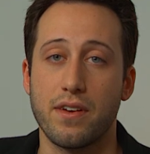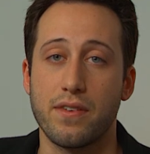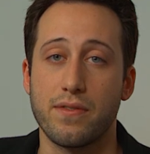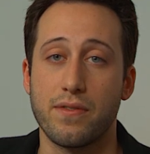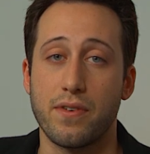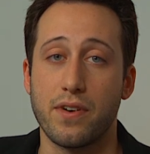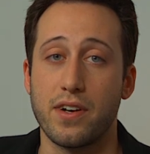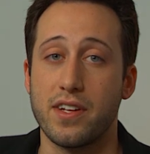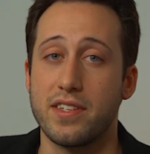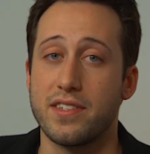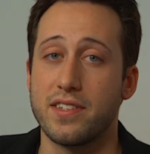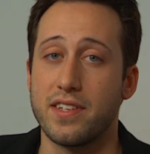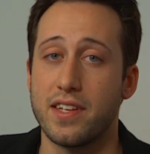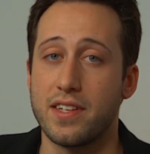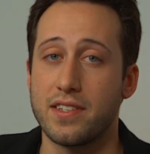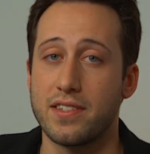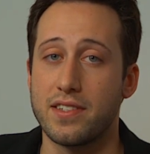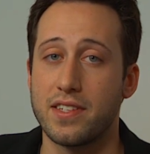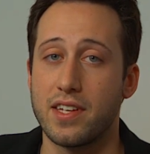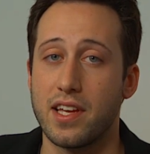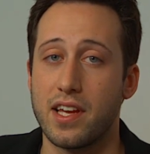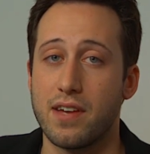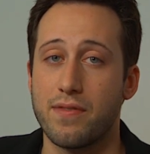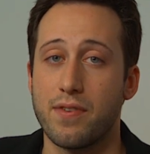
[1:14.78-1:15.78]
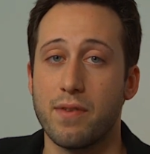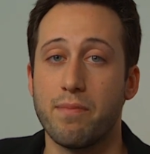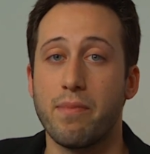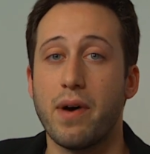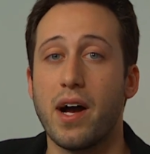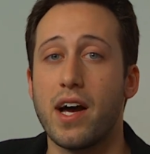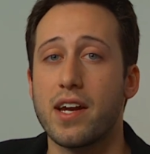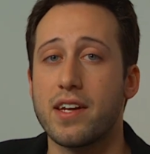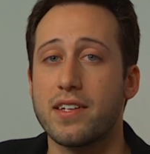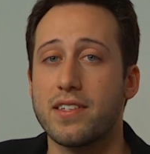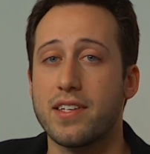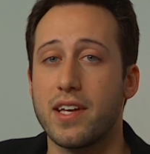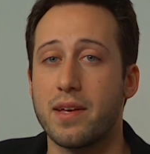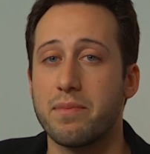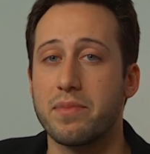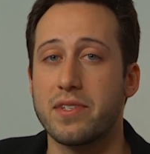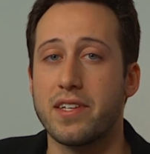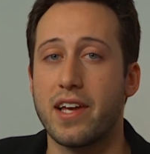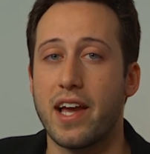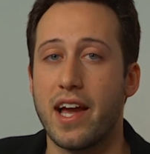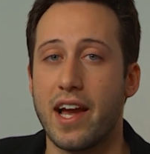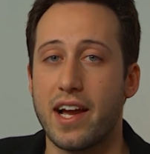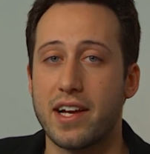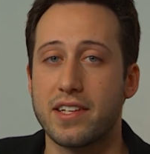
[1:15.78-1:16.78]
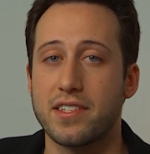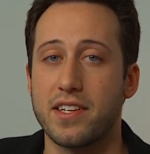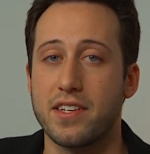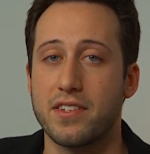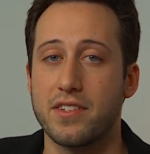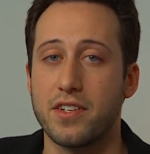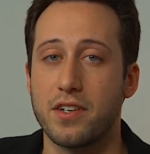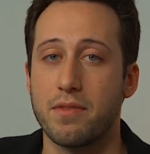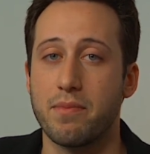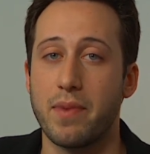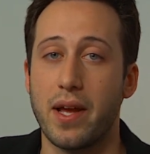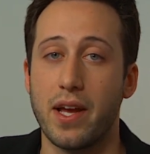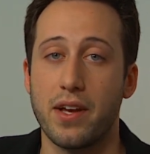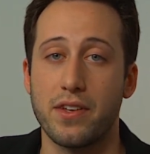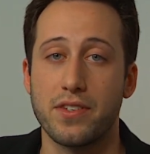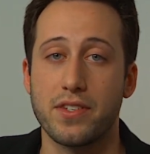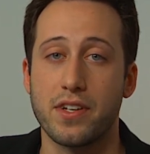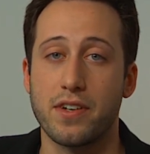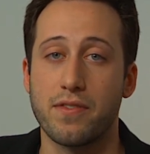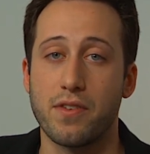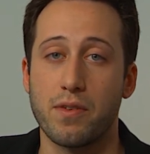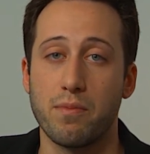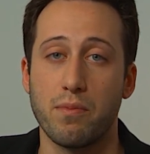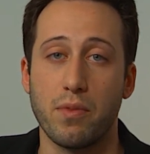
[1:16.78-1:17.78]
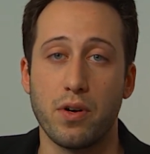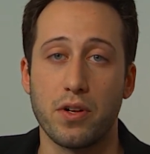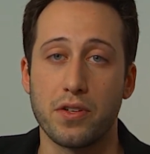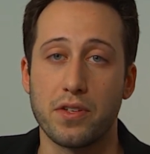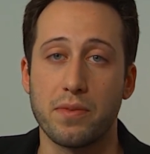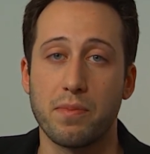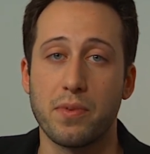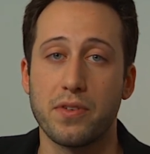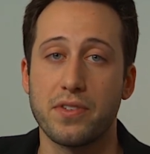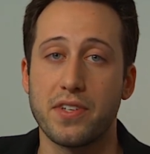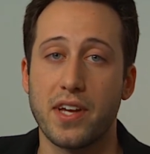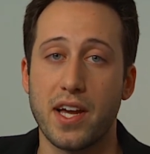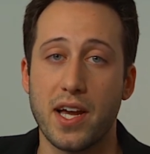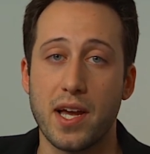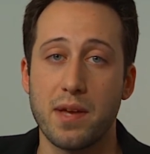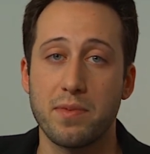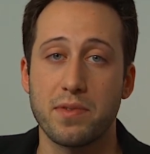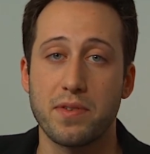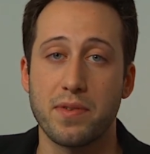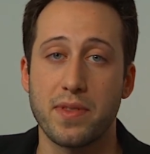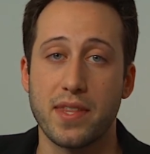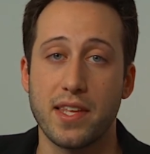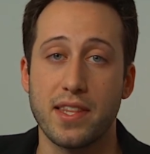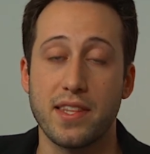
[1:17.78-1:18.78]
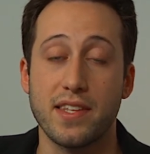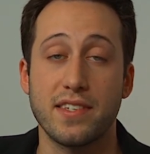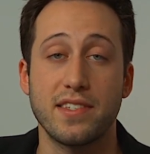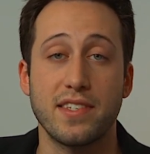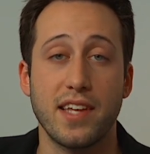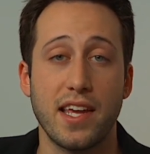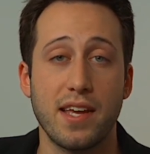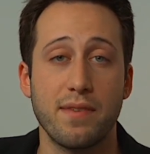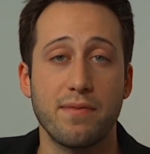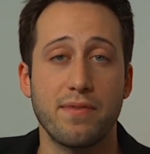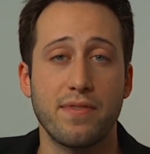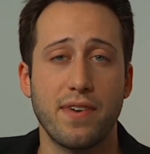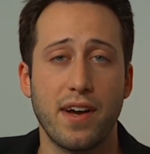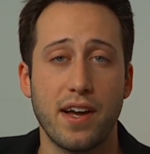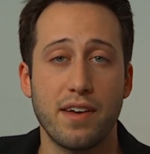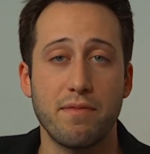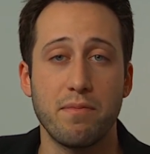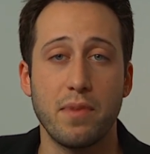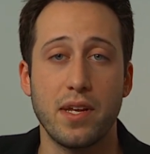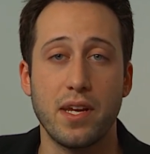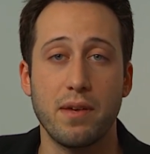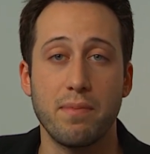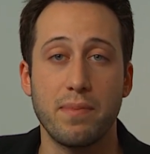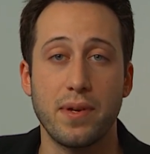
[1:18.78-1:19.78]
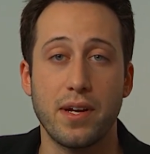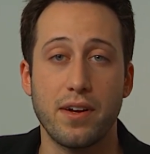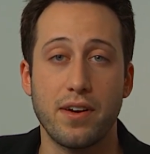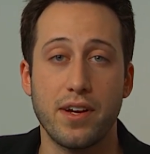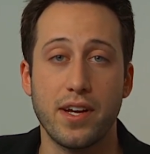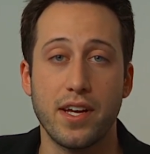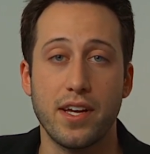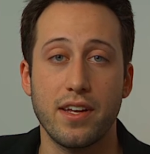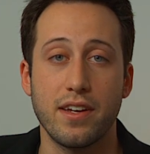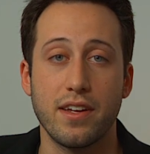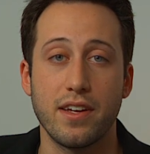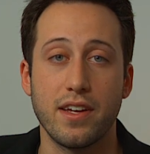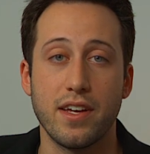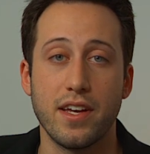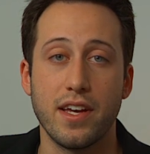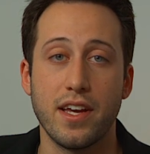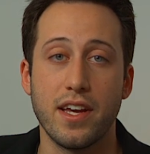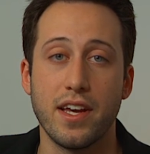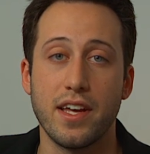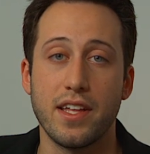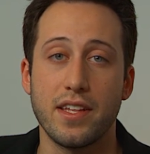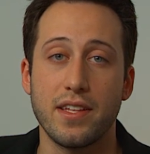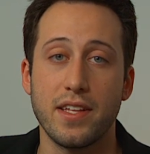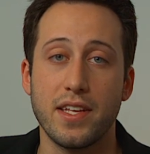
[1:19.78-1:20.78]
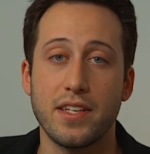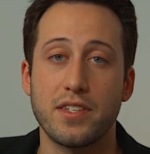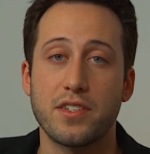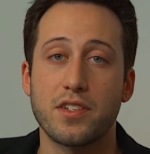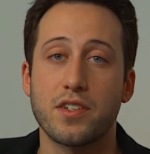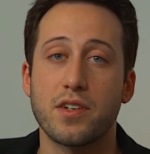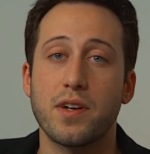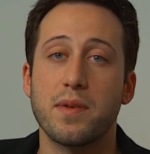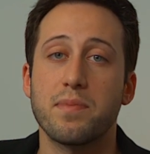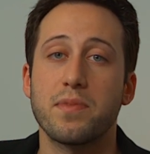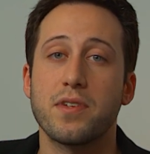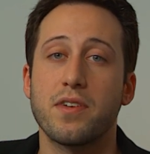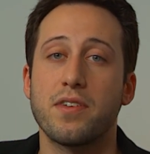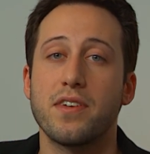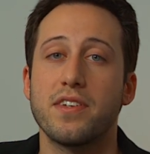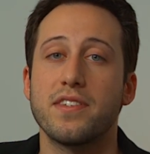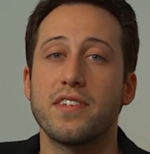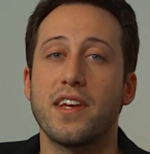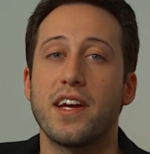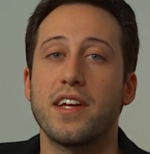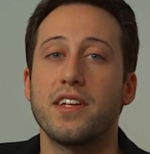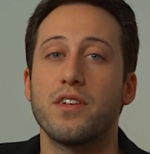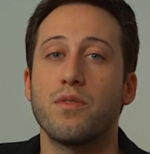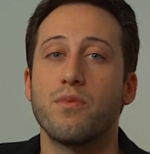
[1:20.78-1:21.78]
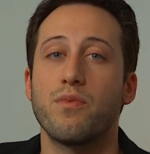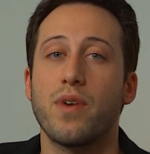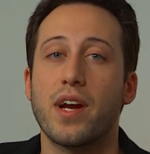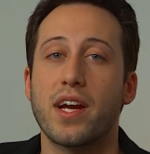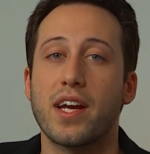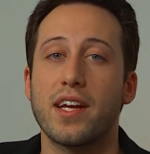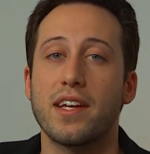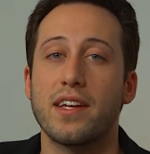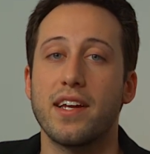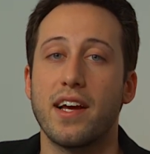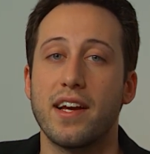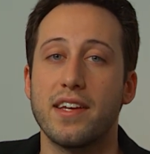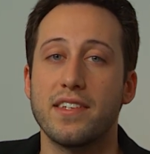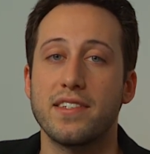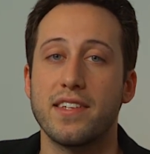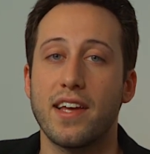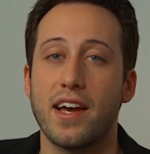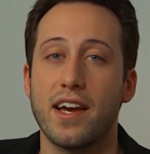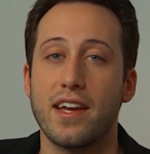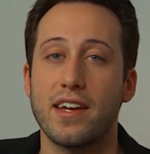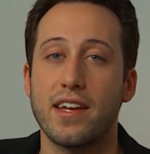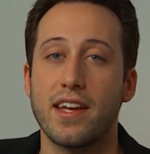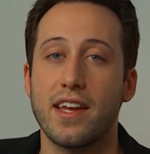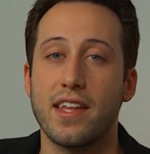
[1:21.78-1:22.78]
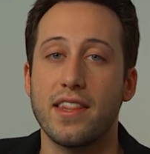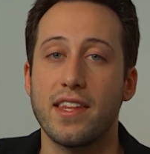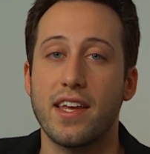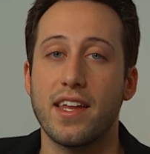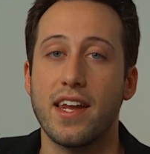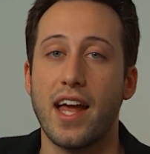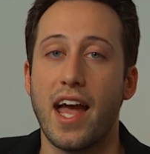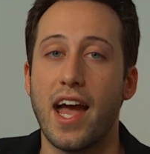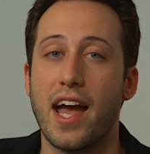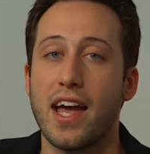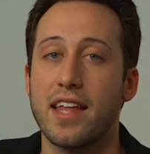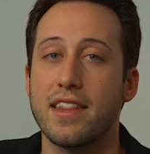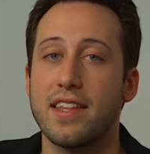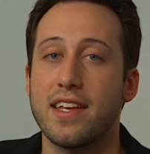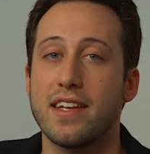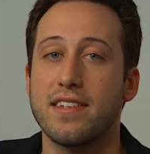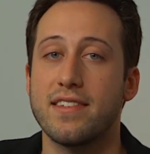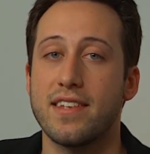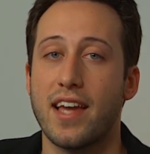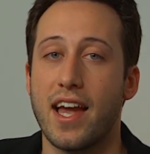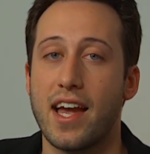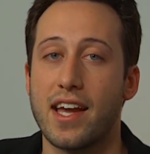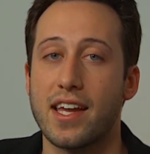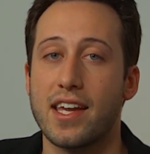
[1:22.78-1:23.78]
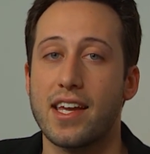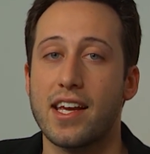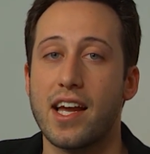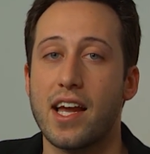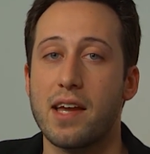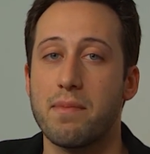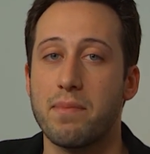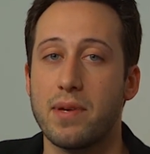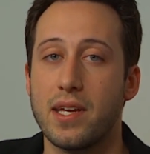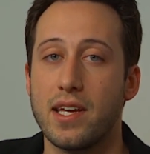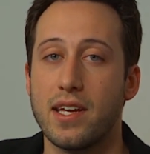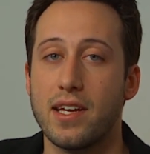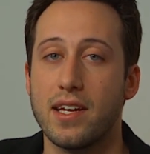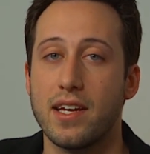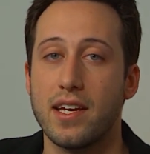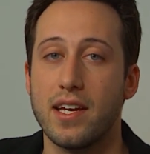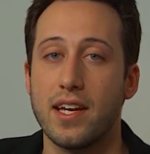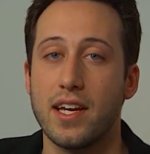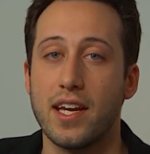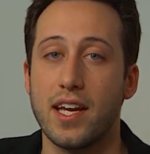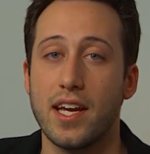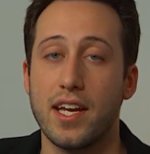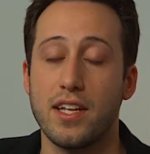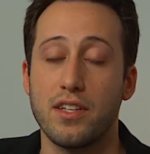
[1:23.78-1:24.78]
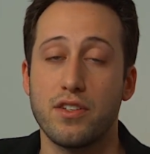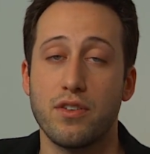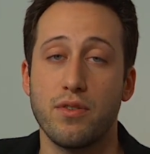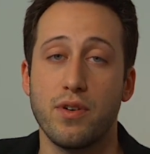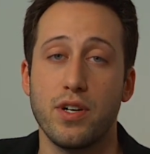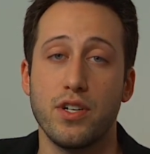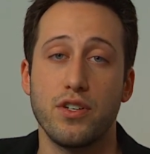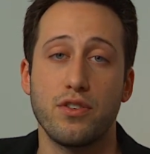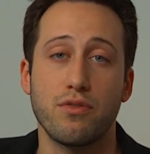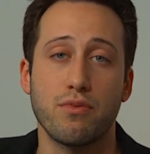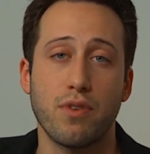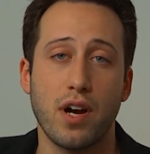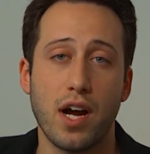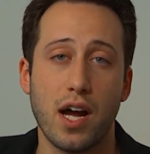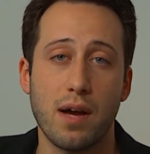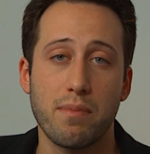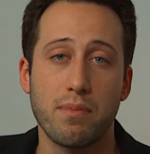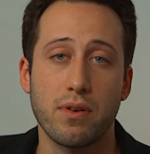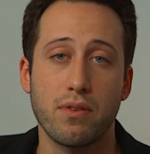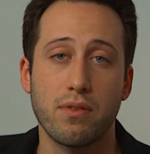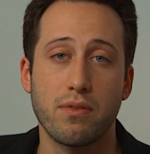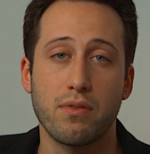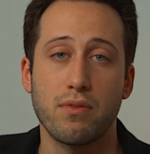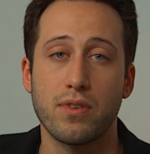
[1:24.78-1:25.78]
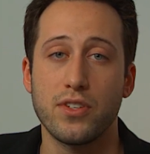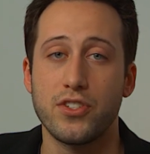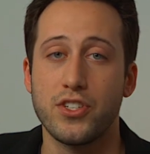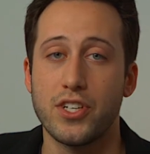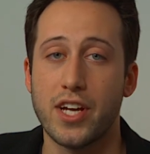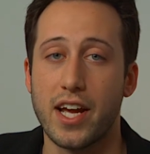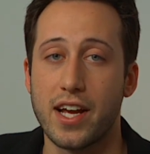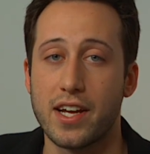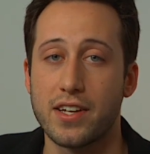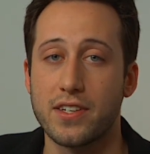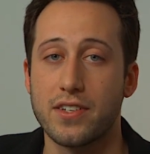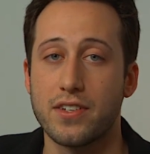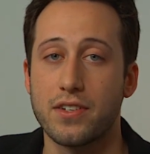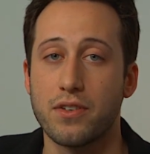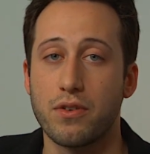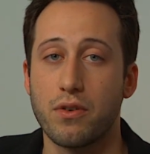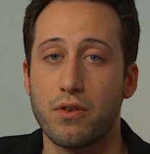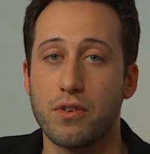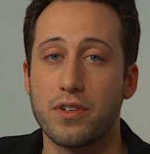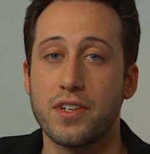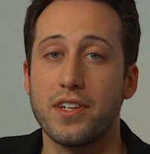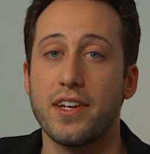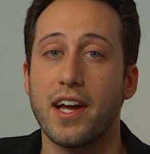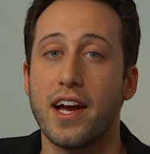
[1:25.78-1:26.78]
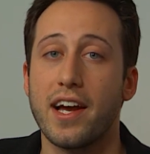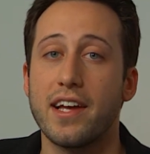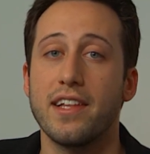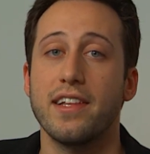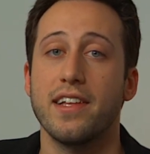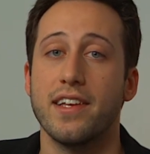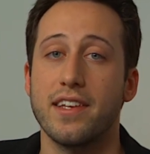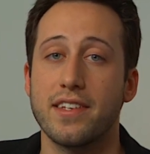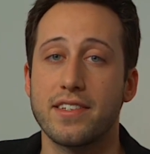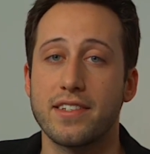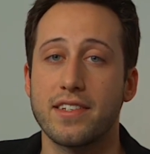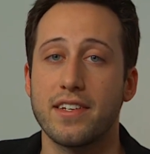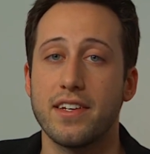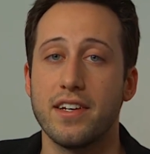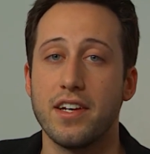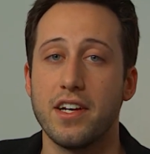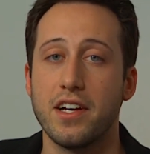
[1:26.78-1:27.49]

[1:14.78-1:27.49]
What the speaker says: For instance, if a bot attempts to access your mail server multiple times within the same 5-minute period, these scripts are designed to recognize that and then add the attacking IP into a drop, reject, or deny list,